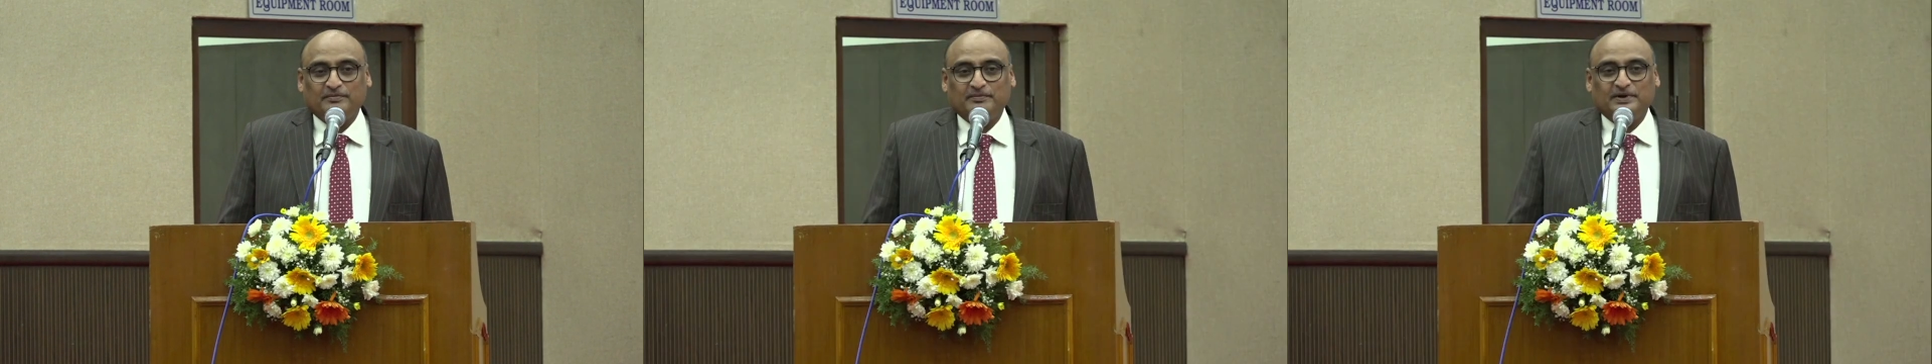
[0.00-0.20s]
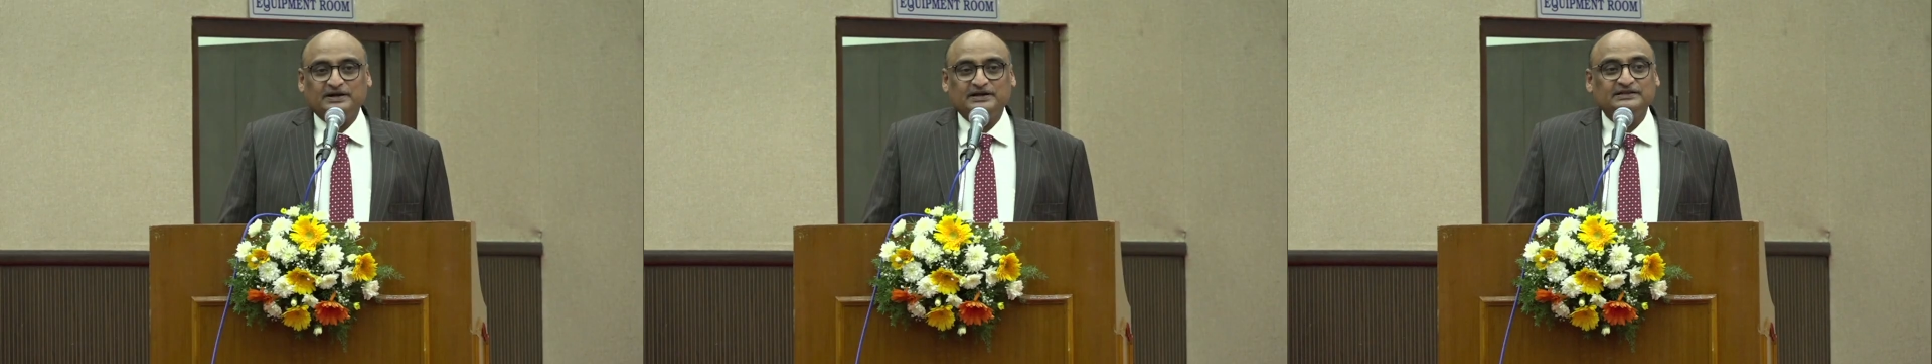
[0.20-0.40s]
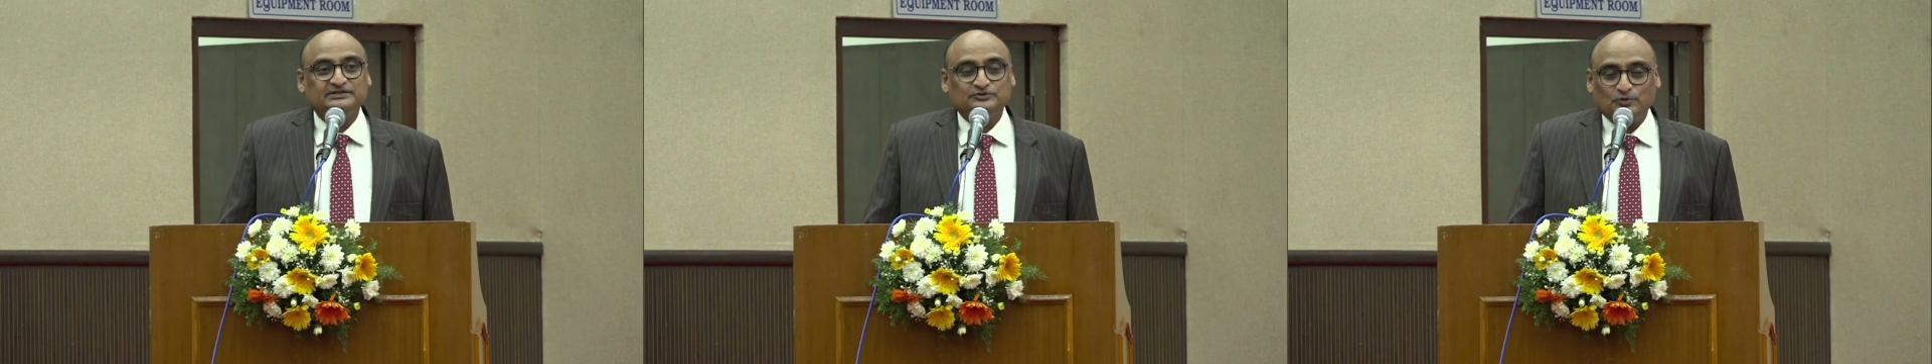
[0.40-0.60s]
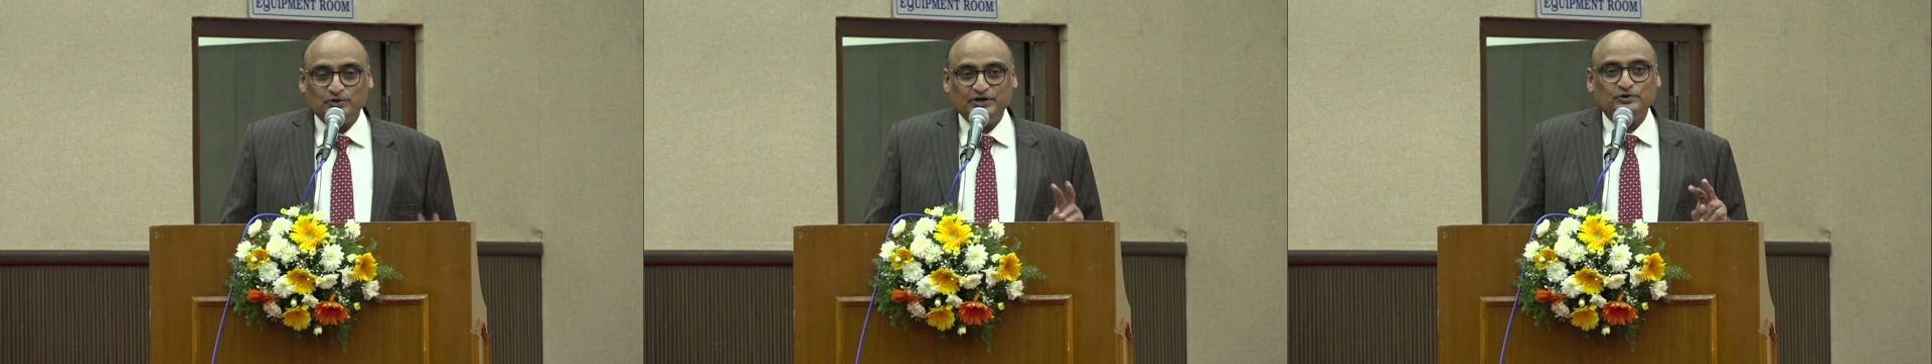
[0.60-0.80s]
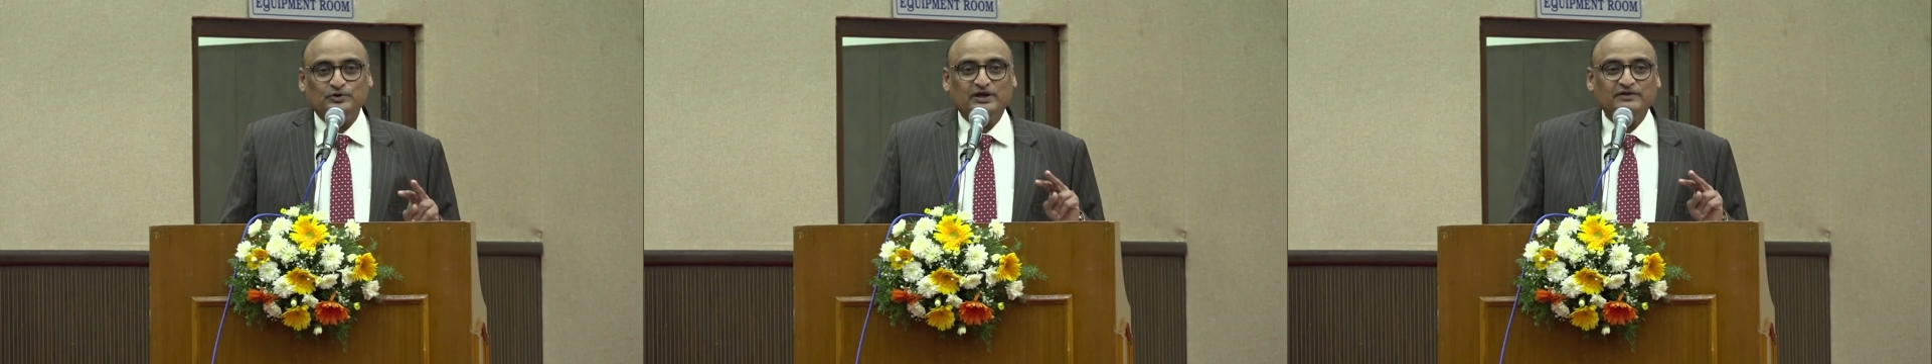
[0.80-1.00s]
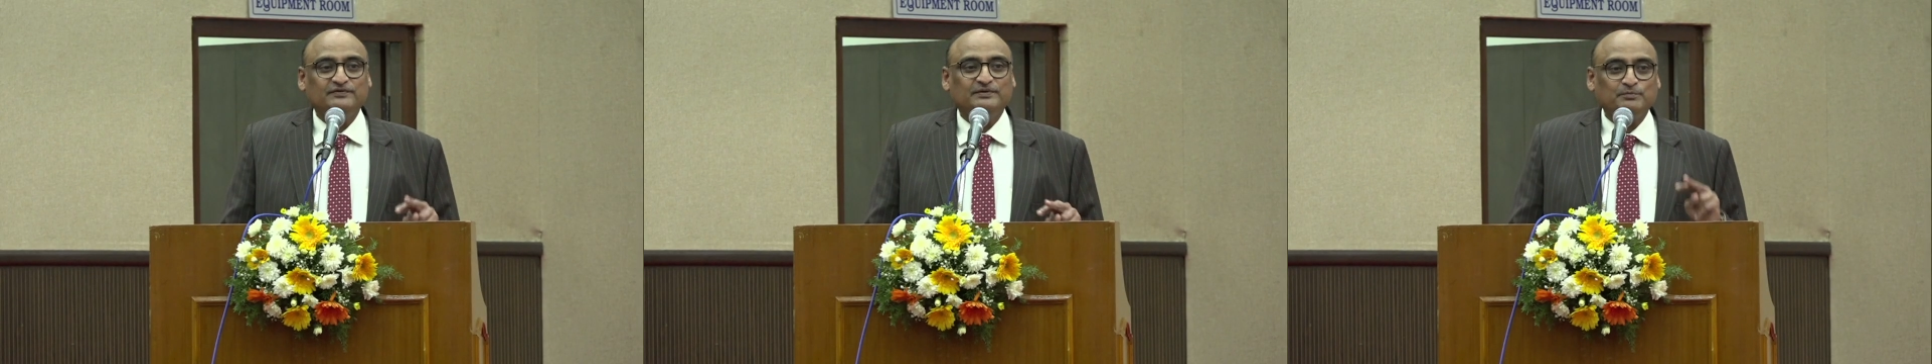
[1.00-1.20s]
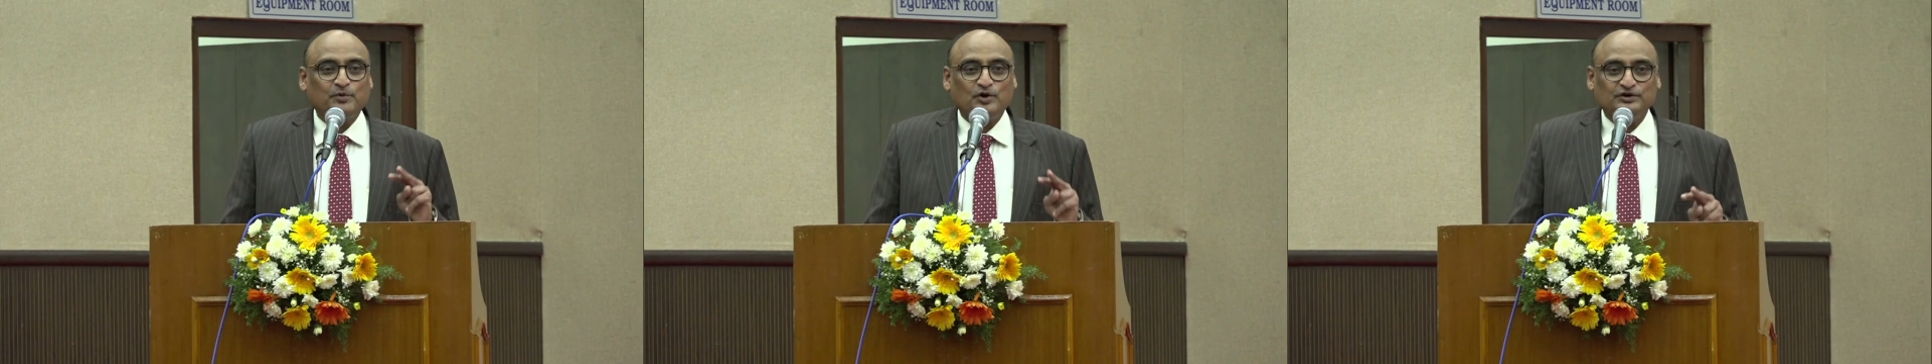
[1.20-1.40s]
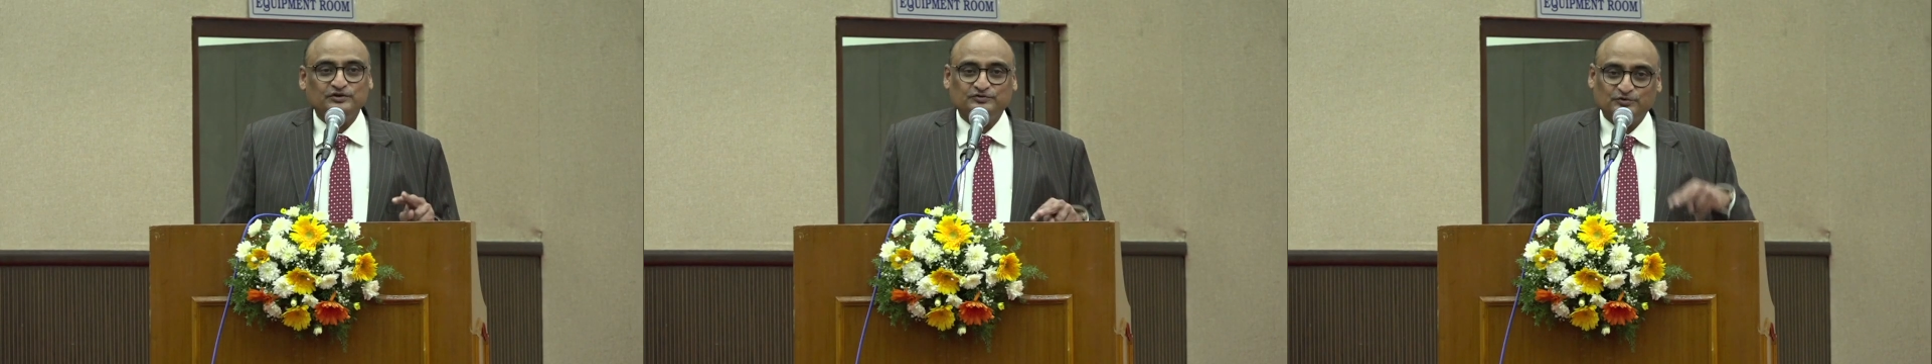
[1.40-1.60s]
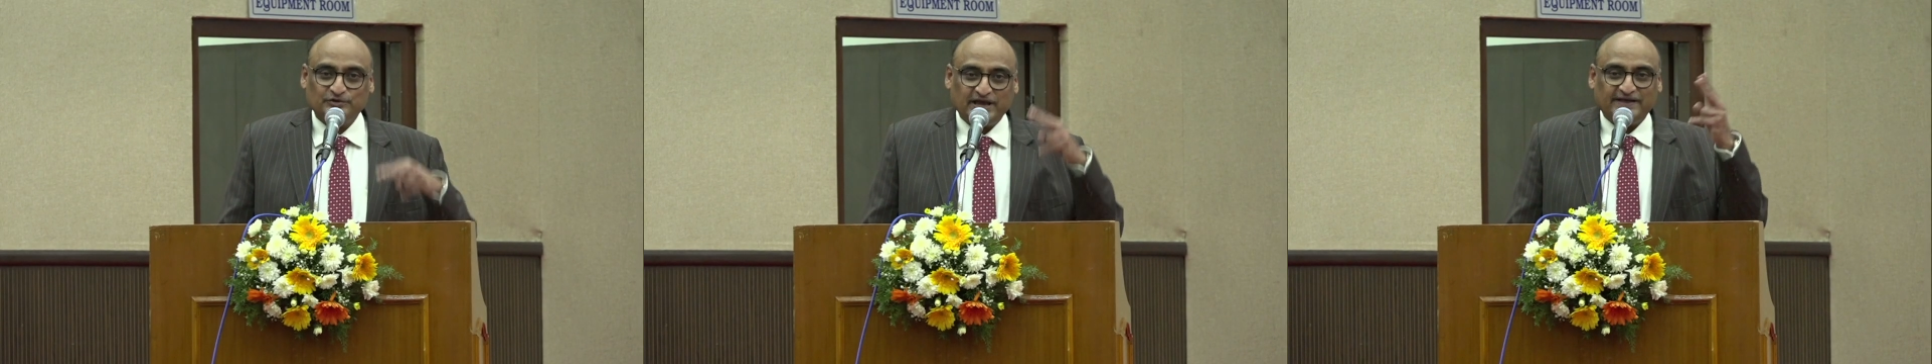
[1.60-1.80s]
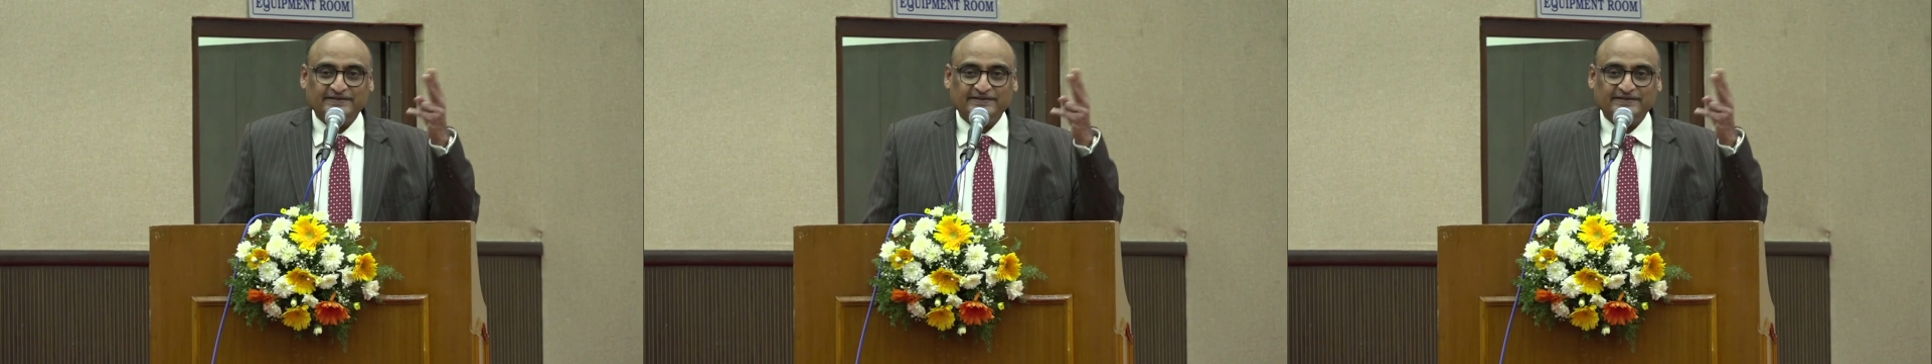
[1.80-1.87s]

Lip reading: but this is only to give importance to the